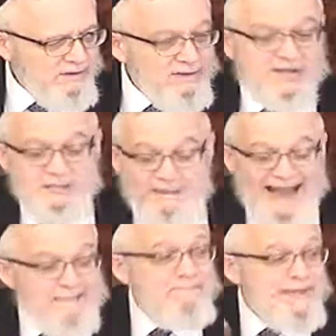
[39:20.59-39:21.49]

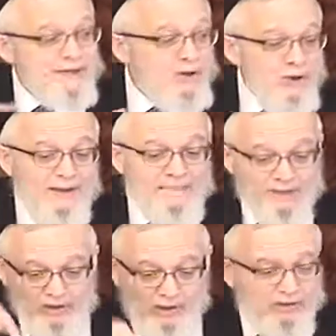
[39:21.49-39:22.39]
Despite being the Kohen
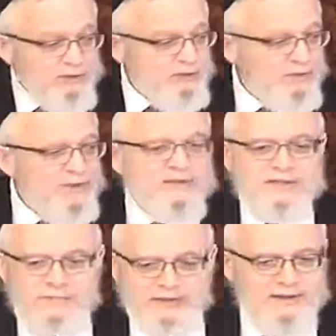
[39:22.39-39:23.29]
Mijan, what does he
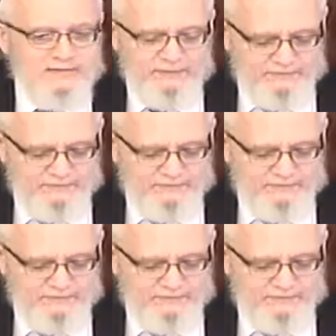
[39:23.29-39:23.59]
believe?